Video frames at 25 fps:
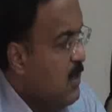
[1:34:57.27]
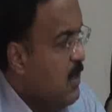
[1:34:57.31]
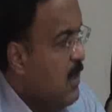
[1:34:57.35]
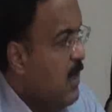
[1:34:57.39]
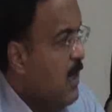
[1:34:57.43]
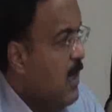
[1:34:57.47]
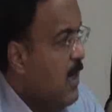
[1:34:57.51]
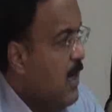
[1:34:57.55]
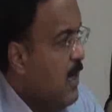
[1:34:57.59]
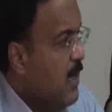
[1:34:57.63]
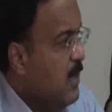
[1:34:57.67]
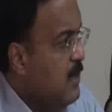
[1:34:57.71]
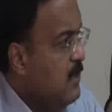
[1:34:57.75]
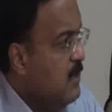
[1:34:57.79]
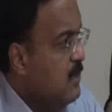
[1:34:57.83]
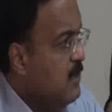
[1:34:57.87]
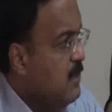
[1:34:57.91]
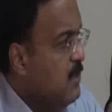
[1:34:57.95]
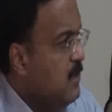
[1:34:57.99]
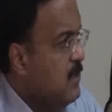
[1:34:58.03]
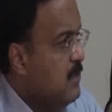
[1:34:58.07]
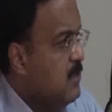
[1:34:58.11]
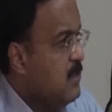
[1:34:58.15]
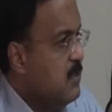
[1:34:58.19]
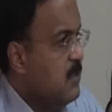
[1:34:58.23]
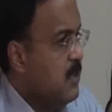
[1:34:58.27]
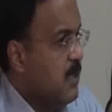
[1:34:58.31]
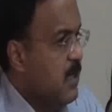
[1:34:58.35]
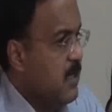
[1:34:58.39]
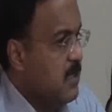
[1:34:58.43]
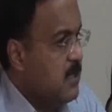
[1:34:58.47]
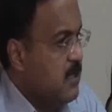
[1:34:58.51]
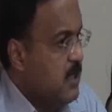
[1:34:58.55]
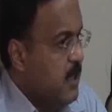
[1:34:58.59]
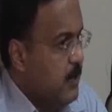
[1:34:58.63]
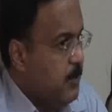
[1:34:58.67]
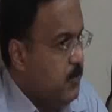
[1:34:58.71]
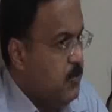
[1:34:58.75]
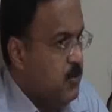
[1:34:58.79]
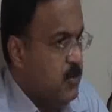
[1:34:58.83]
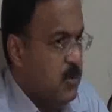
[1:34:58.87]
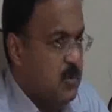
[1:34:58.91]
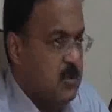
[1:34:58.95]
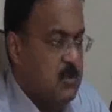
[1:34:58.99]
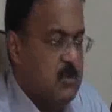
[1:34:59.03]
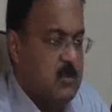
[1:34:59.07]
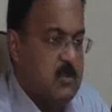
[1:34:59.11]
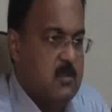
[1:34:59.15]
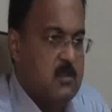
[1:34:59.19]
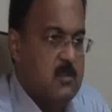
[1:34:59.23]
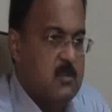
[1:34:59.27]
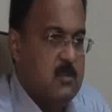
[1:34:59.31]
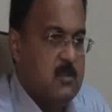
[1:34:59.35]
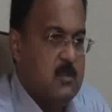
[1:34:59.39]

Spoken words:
and its exceptions